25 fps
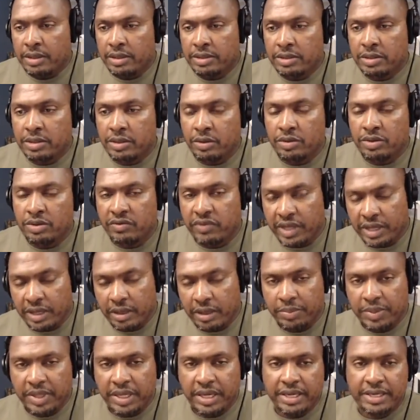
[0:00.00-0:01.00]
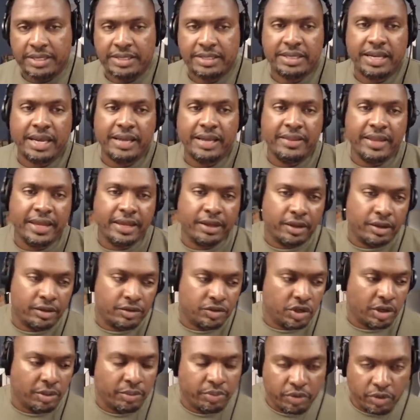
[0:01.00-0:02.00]
to develop this and then
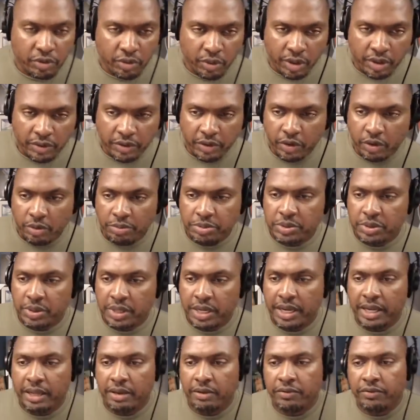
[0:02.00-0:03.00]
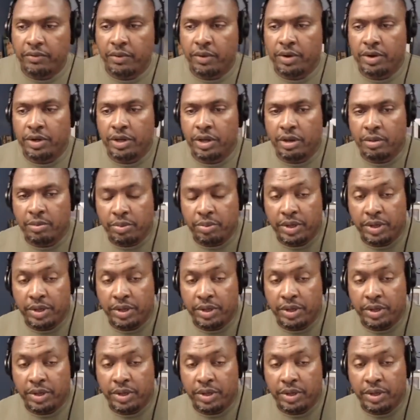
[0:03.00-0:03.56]
jump through all the hoops of California and